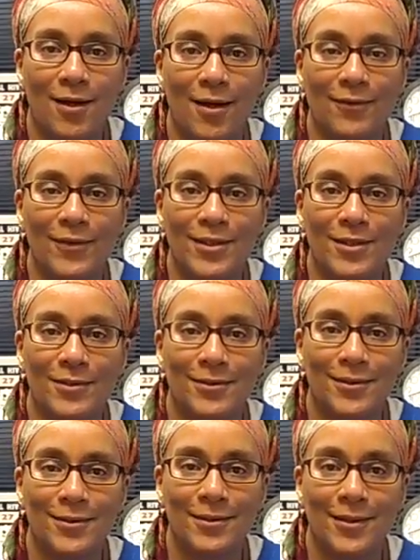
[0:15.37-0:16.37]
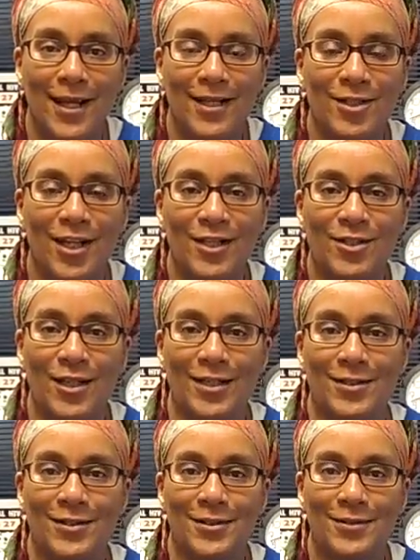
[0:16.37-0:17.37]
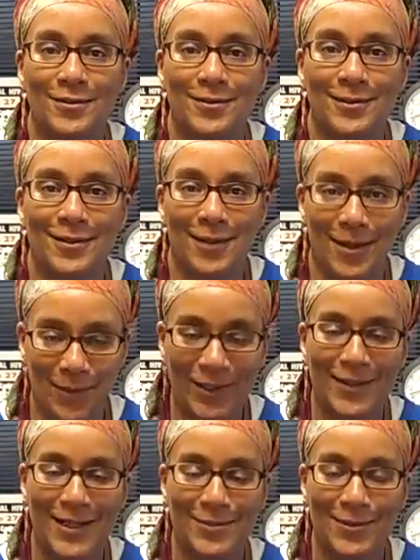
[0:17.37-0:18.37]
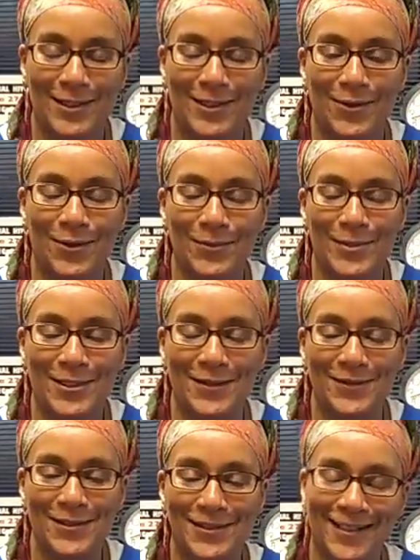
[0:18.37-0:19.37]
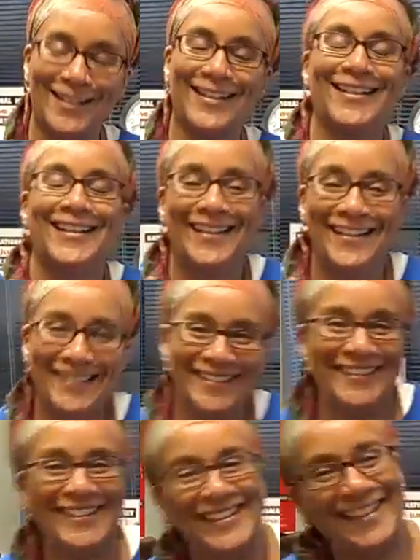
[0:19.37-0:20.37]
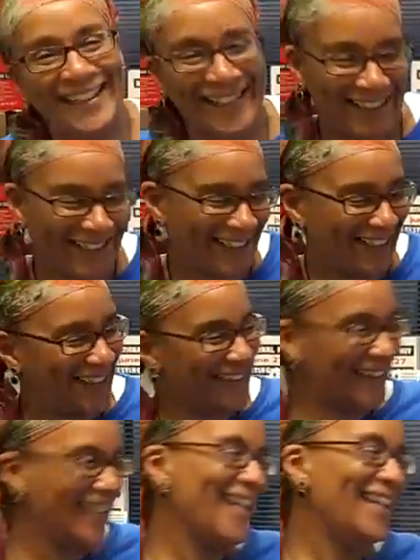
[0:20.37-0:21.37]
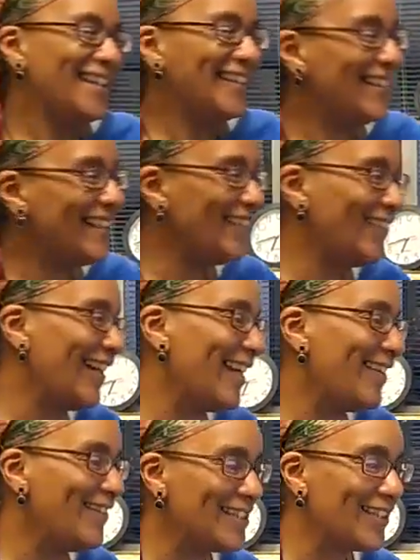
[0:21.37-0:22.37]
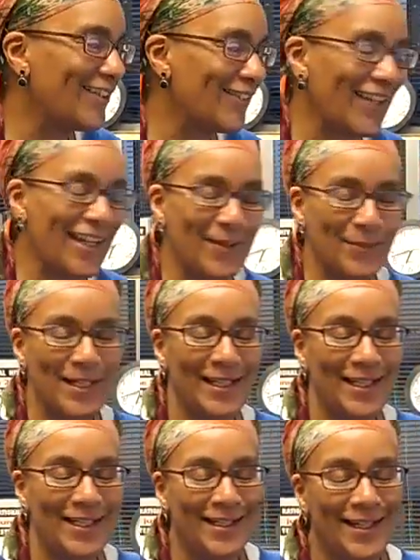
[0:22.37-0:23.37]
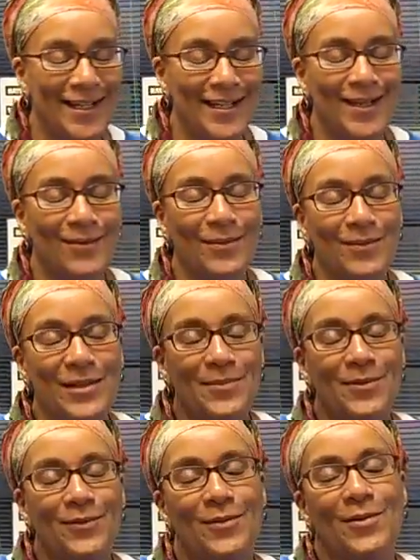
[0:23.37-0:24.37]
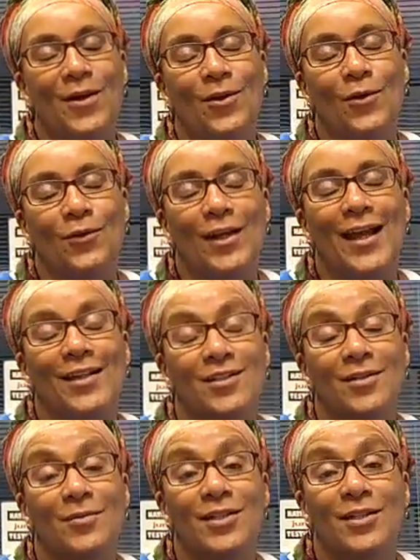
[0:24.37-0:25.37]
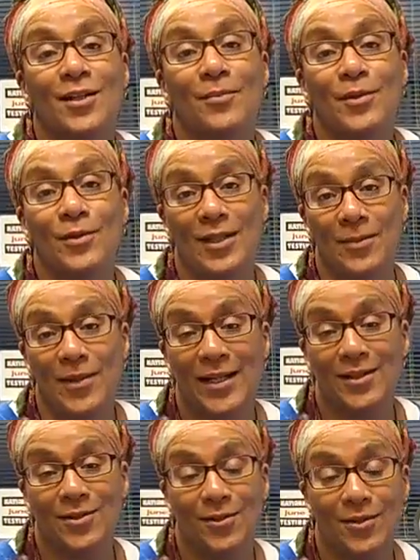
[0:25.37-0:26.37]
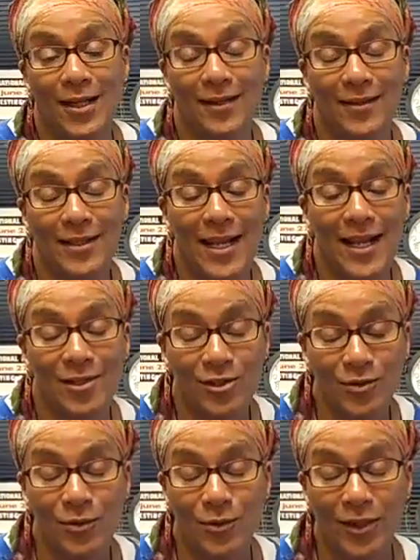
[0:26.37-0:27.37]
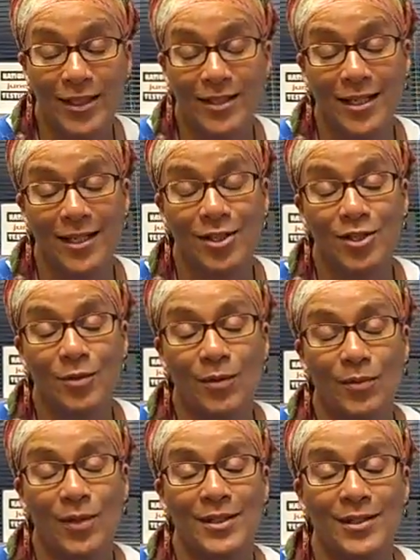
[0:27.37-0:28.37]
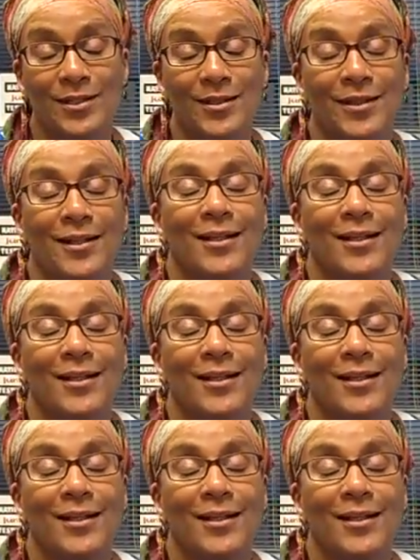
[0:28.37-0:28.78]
Office, HHS. I believe that's what they call themselves. So anyway, it was a great meeting. There were people from all over. Actually, it was a community meeting, so a lot of the national organizations were present.